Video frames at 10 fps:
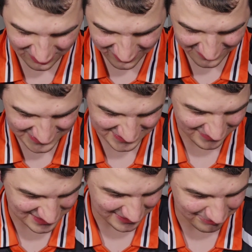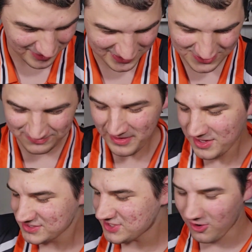Oh, these are actually pretty cute.
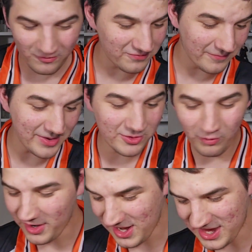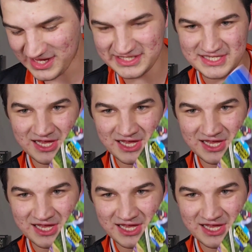So the big one is